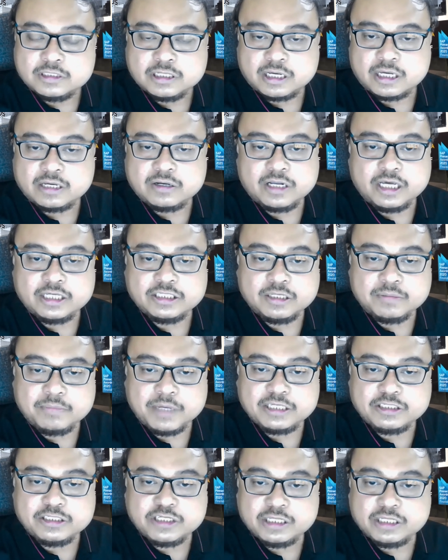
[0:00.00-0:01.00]
the regulation
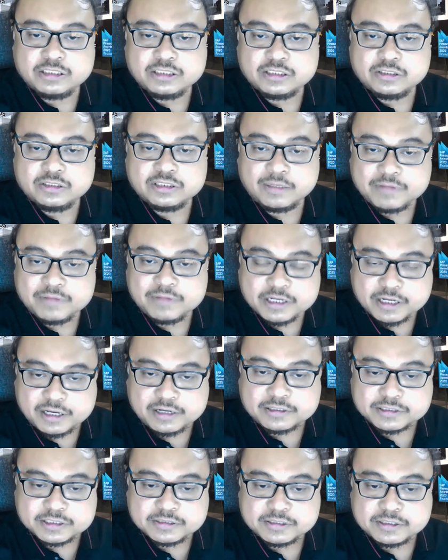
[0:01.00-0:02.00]
may change to something
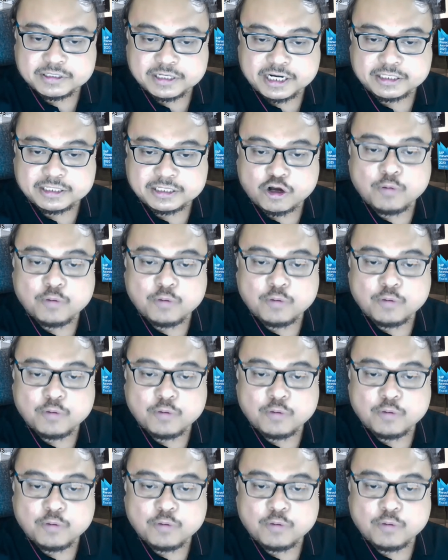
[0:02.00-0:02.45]
else, right?